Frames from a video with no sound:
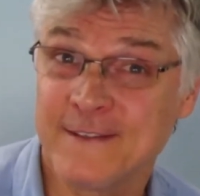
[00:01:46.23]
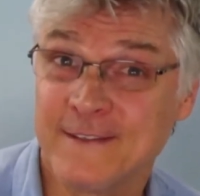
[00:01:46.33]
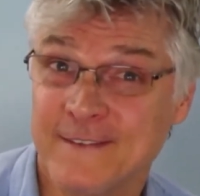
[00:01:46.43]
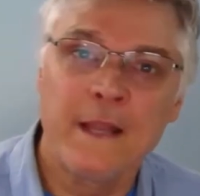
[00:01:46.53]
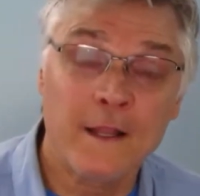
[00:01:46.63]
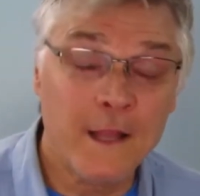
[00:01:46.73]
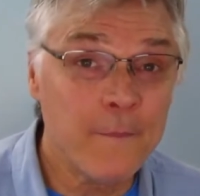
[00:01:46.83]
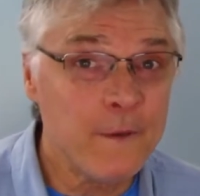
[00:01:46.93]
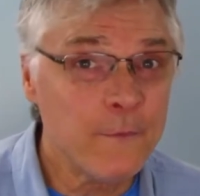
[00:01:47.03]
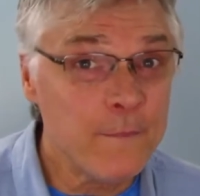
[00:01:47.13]
Now let
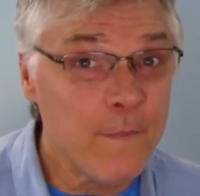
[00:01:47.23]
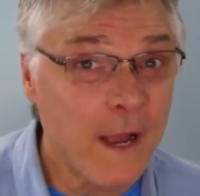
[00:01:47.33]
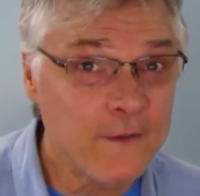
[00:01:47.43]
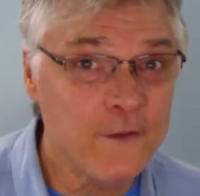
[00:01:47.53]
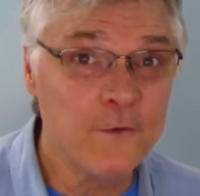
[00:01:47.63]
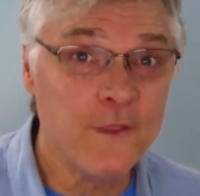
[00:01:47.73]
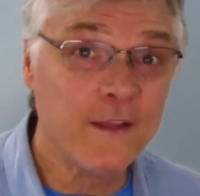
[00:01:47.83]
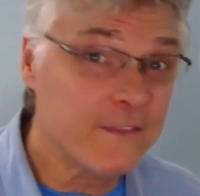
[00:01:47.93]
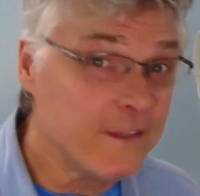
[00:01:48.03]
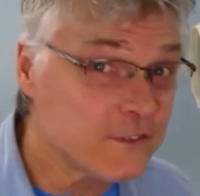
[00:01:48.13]
me remind you
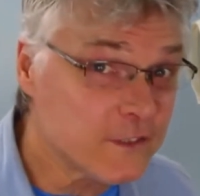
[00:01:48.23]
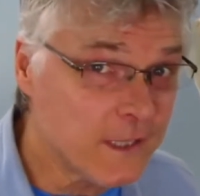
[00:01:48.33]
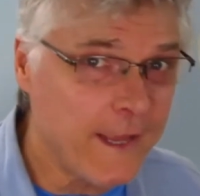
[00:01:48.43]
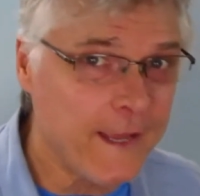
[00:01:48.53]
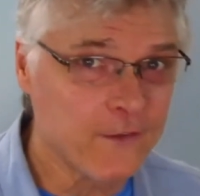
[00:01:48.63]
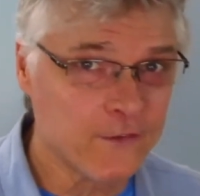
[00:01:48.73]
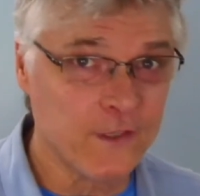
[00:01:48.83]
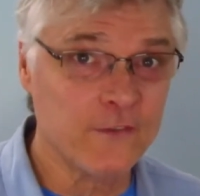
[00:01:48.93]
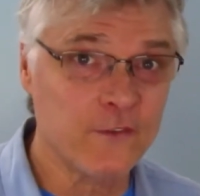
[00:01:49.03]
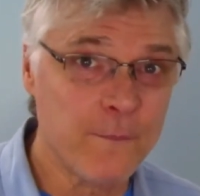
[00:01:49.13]
that this class
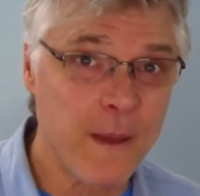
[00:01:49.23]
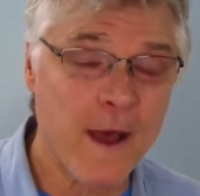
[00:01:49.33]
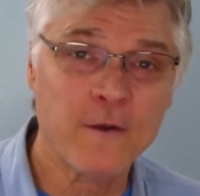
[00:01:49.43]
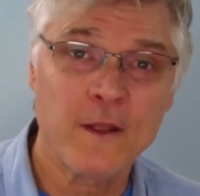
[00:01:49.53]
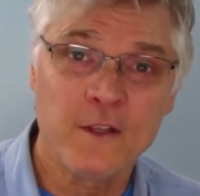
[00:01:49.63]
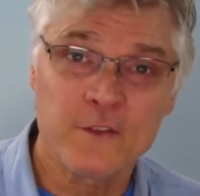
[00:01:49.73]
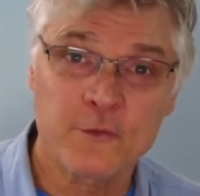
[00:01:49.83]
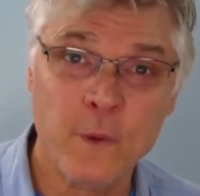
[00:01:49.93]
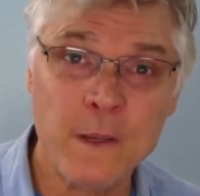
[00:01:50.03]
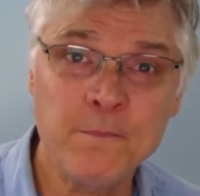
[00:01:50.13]
is about
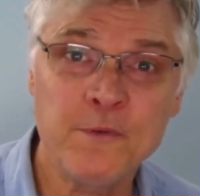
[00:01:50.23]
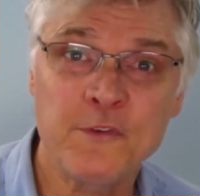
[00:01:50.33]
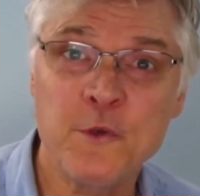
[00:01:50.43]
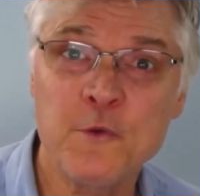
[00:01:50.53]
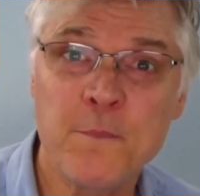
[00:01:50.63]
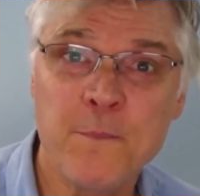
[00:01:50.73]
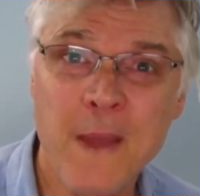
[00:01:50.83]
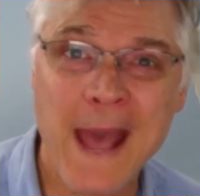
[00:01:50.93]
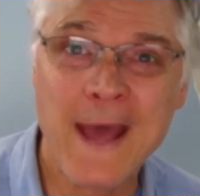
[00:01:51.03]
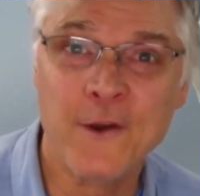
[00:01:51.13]
swimsuit
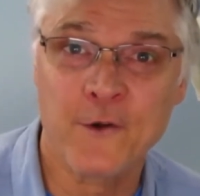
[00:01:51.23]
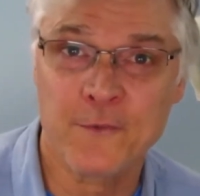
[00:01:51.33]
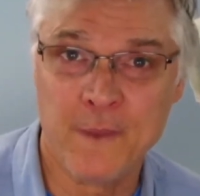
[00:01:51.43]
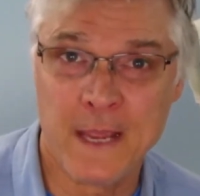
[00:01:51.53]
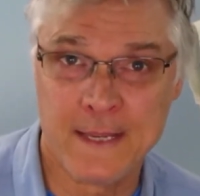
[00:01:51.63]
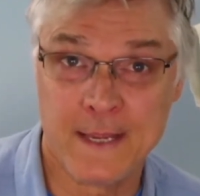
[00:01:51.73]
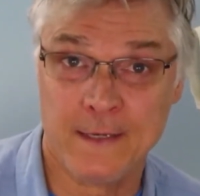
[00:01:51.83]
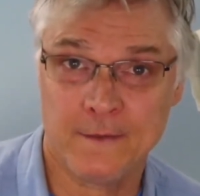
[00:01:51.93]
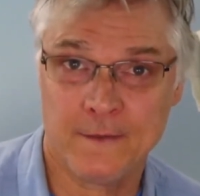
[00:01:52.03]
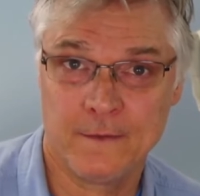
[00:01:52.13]
pattern
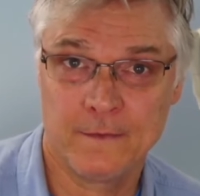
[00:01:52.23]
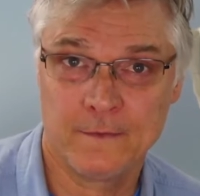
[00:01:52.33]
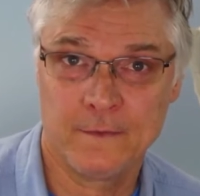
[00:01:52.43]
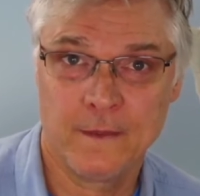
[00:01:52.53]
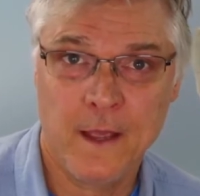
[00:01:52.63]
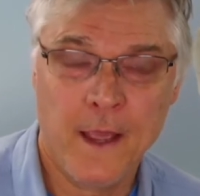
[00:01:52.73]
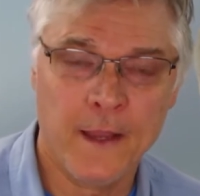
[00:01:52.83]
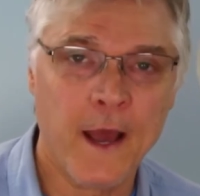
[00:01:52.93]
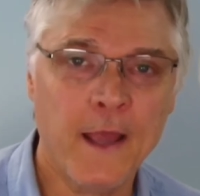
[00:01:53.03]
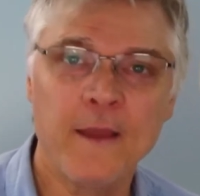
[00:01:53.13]
making. And
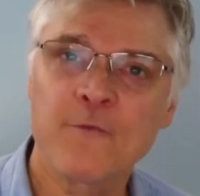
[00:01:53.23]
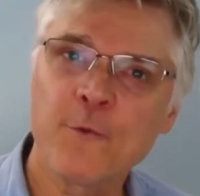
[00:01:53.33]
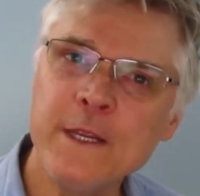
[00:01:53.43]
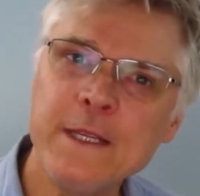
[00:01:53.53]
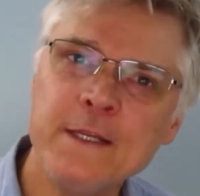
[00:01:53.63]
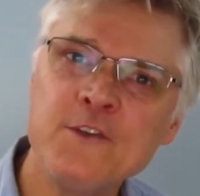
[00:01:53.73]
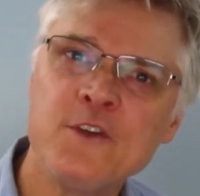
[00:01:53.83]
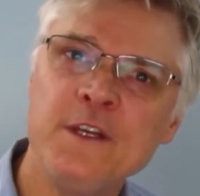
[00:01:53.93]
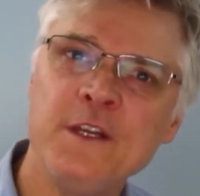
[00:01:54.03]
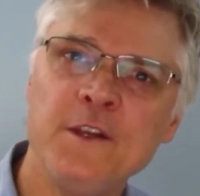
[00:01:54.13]
I have
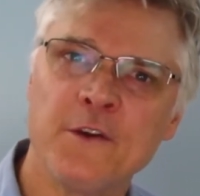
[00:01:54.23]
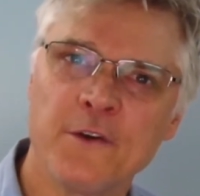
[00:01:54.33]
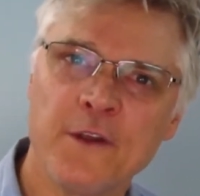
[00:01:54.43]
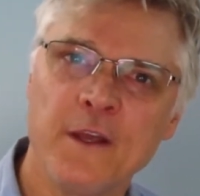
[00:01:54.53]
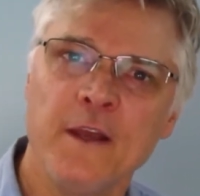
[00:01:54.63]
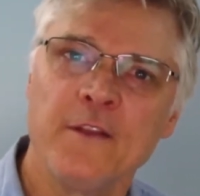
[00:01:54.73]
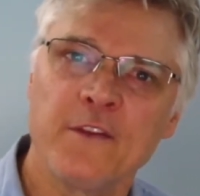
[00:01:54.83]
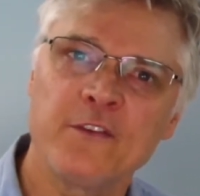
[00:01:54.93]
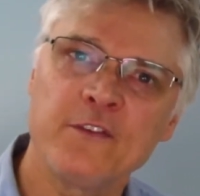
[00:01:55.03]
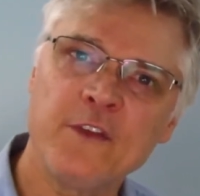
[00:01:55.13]
re-engineered the
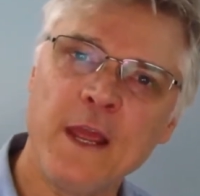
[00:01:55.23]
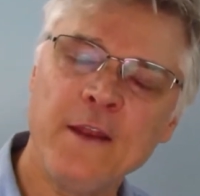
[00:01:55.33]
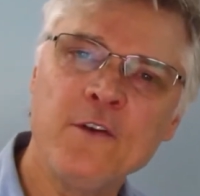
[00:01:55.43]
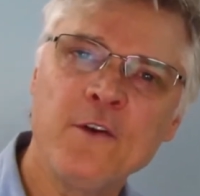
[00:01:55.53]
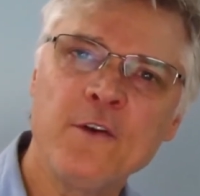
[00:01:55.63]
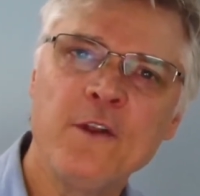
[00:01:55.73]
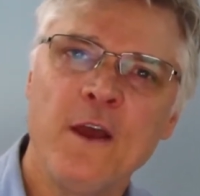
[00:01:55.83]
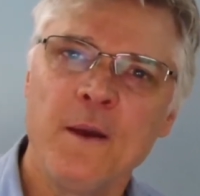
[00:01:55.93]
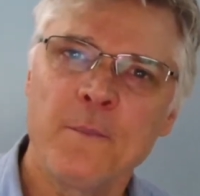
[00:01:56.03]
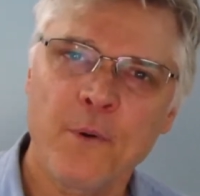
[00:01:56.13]
standard
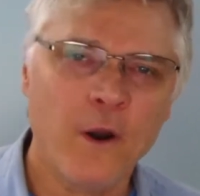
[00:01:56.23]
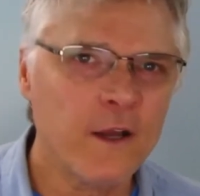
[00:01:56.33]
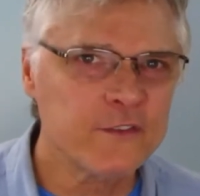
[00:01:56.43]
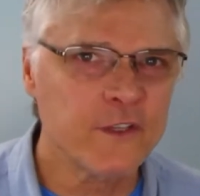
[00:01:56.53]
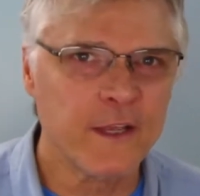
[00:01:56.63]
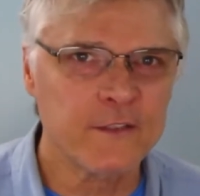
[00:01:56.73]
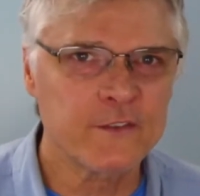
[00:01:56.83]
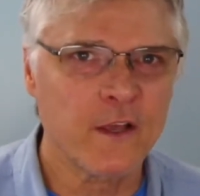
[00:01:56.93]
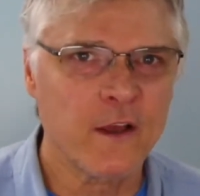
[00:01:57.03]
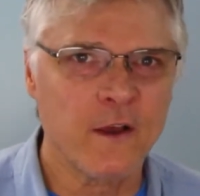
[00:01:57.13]

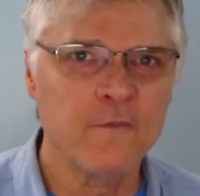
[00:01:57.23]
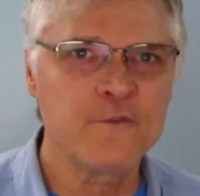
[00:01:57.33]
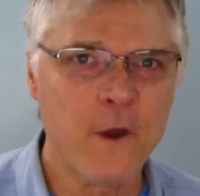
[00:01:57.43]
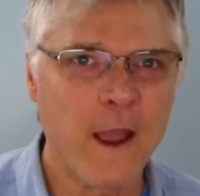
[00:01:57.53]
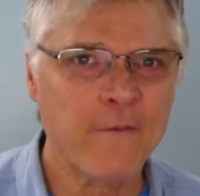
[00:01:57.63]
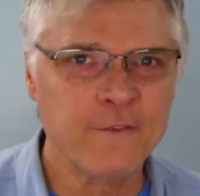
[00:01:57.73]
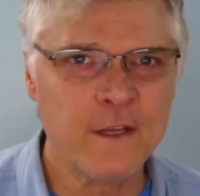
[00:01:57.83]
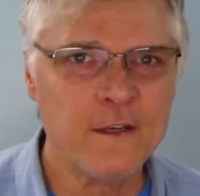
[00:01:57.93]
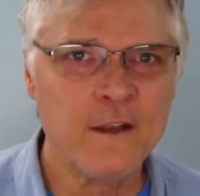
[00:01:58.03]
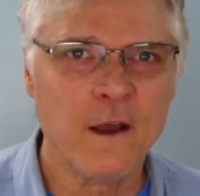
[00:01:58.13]
process of
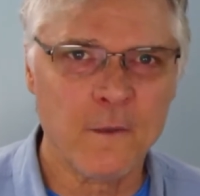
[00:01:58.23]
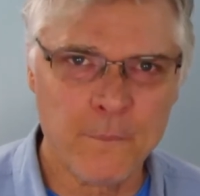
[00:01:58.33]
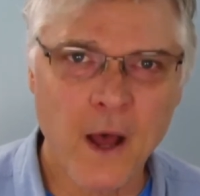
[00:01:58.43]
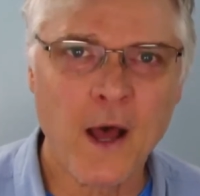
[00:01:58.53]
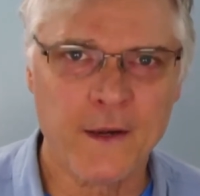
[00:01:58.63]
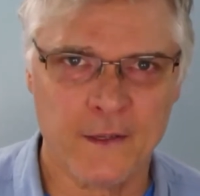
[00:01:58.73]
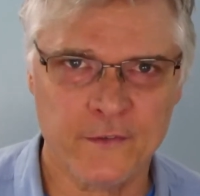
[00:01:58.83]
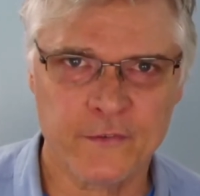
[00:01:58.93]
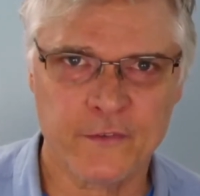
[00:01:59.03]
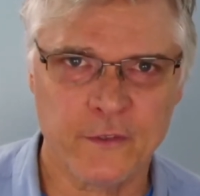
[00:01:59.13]
drafting a
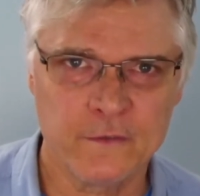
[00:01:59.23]
bodice,